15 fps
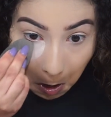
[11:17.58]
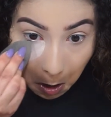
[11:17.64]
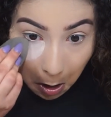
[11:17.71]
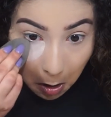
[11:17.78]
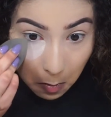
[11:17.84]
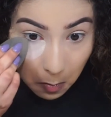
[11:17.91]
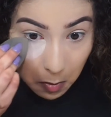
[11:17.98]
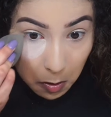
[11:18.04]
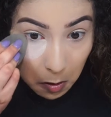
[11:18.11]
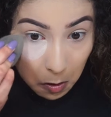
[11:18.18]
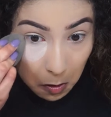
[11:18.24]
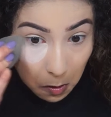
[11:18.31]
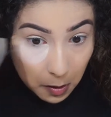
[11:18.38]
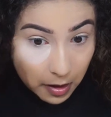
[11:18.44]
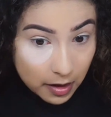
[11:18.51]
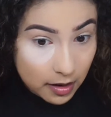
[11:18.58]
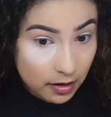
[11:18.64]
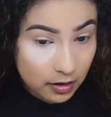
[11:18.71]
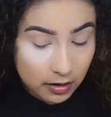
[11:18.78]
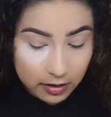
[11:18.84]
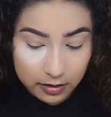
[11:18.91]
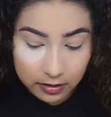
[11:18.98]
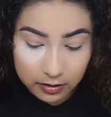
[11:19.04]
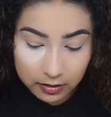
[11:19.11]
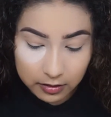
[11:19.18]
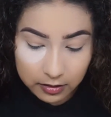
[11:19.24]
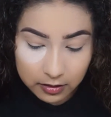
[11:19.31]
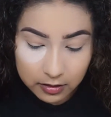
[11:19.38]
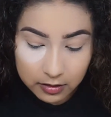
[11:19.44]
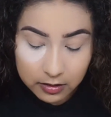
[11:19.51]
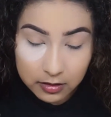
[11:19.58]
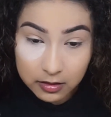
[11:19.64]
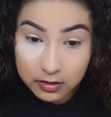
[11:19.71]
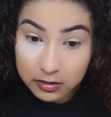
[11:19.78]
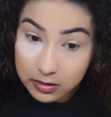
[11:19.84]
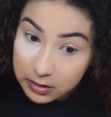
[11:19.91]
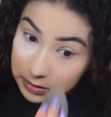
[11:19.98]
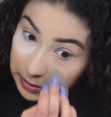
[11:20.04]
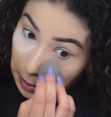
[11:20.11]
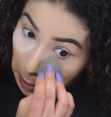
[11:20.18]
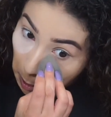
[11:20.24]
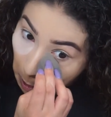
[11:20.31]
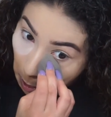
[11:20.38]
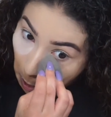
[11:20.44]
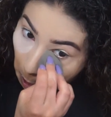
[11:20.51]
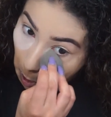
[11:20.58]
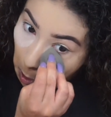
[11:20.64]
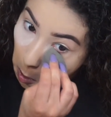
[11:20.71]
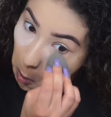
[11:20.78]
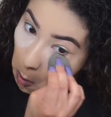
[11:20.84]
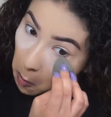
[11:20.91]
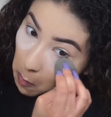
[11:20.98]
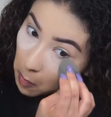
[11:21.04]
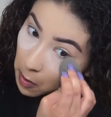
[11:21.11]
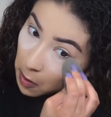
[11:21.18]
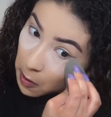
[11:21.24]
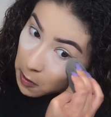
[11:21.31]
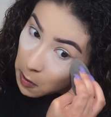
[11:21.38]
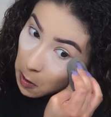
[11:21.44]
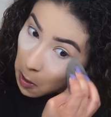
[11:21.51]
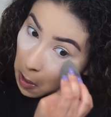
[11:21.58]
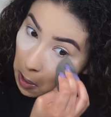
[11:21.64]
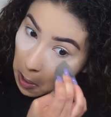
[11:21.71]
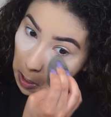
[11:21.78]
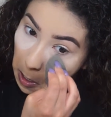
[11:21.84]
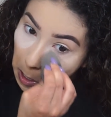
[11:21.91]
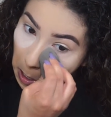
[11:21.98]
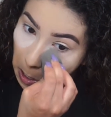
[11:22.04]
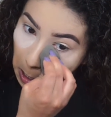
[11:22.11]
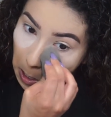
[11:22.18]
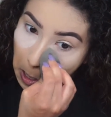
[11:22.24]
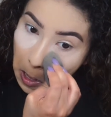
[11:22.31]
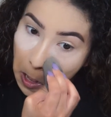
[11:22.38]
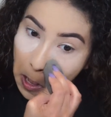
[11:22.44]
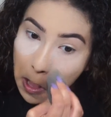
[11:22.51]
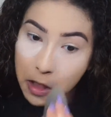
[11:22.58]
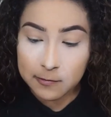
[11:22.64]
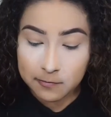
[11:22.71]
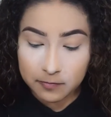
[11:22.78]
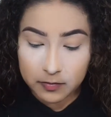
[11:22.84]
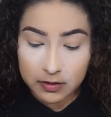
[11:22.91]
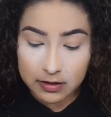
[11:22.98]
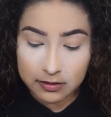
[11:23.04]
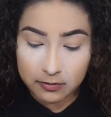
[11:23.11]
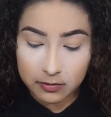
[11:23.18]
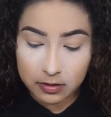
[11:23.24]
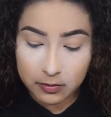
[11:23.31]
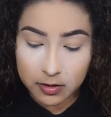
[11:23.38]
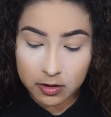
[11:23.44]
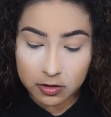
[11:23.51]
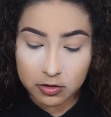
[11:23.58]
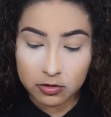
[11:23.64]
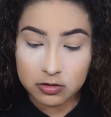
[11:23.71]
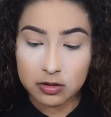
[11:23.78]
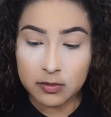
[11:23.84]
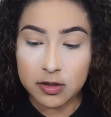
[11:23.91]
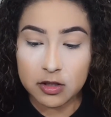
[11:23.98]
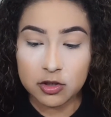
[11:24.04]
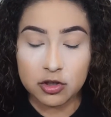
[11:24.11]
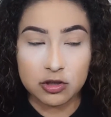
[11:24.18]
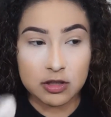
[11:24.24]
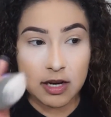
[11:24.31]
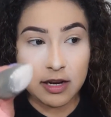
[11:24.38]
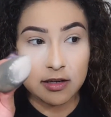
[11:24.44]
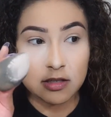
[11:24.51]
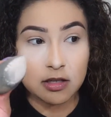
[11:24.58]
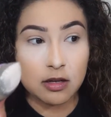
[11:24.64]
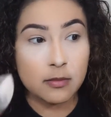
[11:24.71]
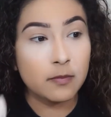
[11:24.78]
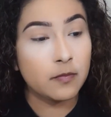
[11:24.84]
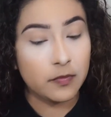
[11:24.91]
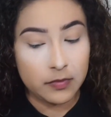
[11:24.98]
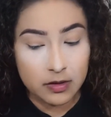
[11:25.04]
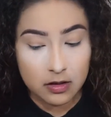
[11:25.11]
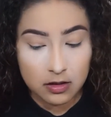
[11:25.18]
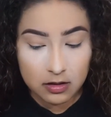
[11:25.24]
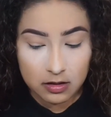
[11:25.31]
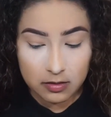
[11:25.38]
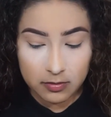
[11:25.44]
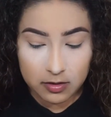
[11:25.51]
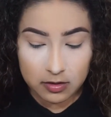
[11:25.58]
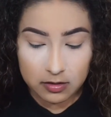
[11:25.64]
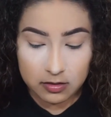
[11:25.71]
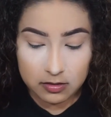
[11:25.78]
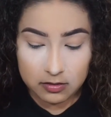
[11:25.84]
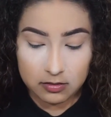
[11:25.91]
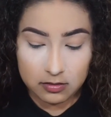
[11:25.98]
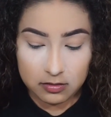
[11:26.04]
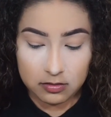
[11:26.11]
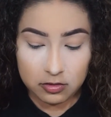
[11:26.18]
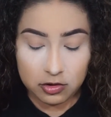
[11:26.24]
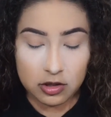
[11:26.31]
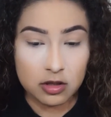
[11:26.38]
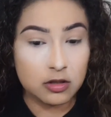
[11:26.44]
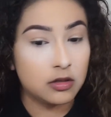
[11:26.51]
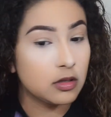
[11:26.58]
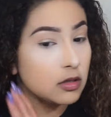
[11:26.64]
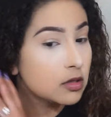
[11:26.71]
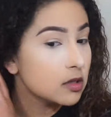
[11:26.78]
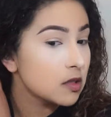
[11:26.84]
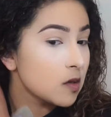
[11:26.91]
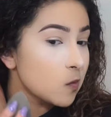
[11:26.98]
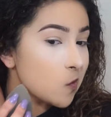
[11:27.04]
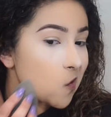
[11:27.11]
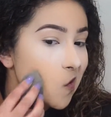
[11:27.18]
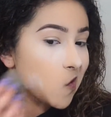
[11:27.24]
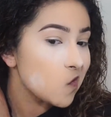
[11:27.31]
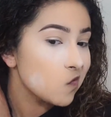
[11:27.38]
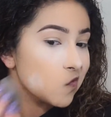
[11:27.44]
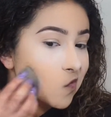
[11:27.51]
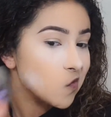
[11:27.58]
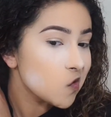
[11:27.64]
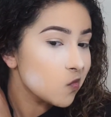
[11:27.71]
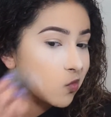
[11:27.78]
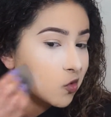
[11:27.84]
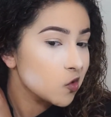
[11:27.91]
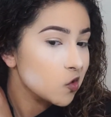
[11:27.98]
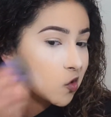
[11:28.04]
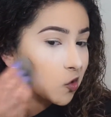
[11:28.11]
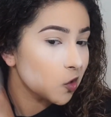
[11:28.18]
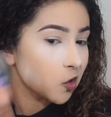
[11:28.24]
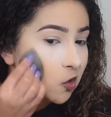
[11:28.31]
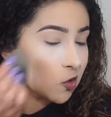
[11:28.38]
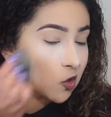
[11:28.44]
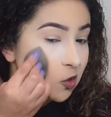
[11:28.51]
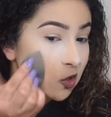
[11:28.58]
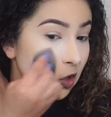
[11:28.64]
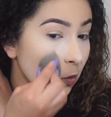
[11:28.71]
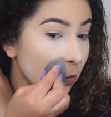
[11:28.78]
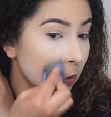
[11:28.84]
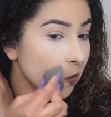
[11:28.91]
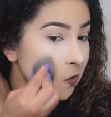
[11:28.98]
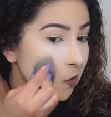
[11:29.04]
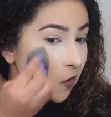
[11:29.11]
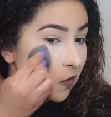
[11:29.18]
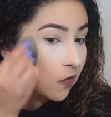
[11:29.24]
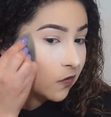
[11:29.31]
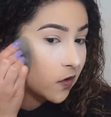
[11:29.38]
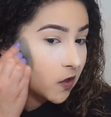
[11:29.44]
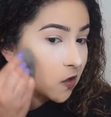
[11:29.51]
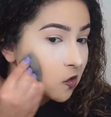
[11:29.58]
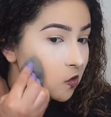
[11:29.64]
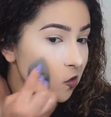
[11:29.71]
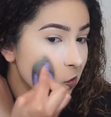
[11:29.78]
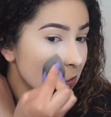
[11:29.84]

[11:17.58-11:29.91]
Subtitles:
I'm going to go ahead and set my under eye. And then what I'm going to do is I'm going to just take some. I'm going to try to dust some off. And I'm going to start to set my entire face.